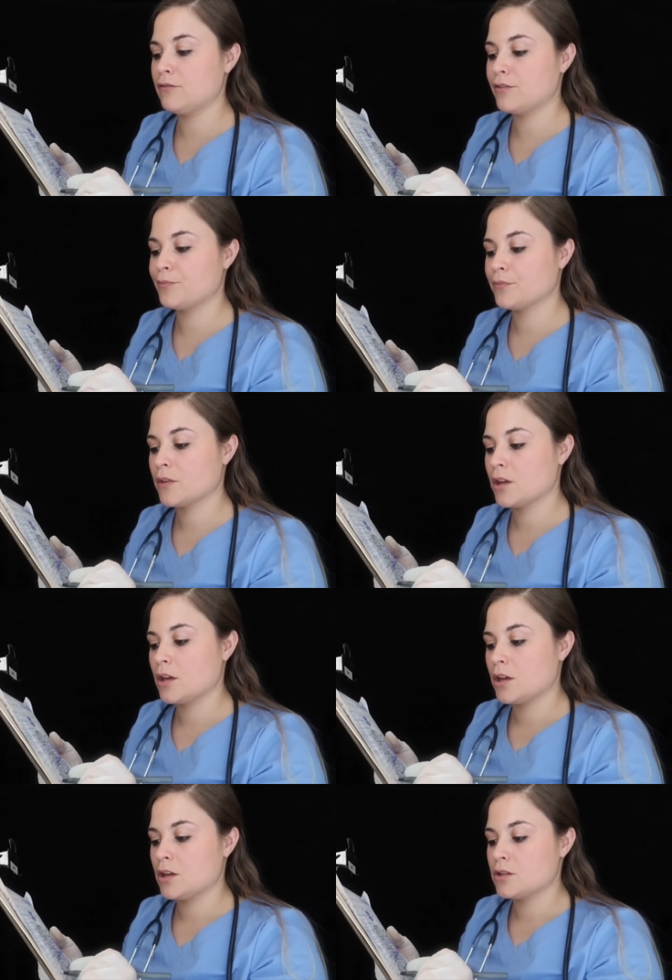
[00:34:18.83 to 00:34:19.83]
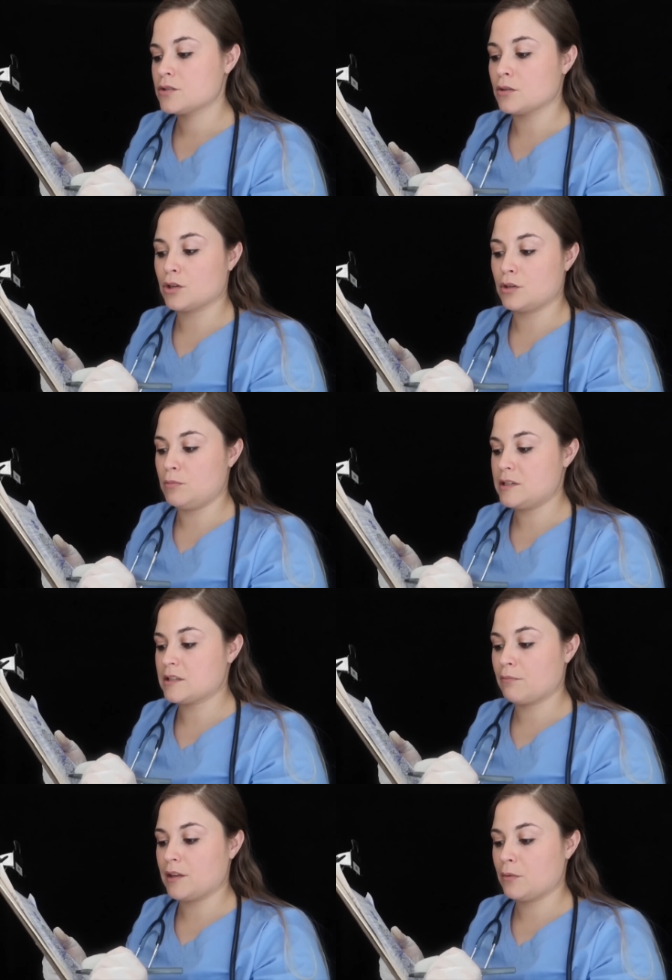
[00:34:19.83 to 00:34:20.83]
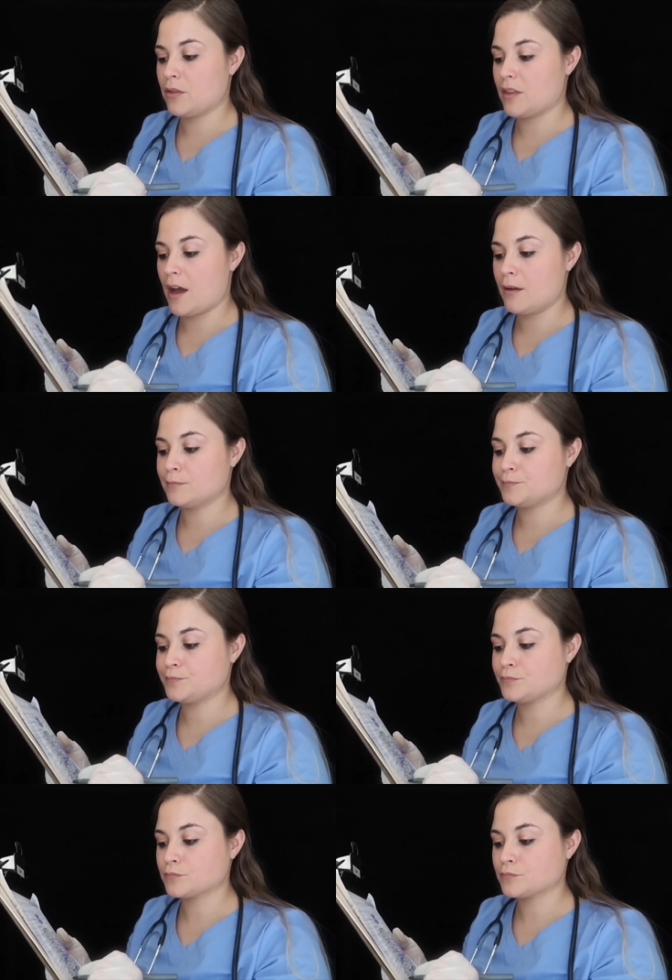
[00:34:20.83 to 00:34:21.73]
life. So it could be something with that.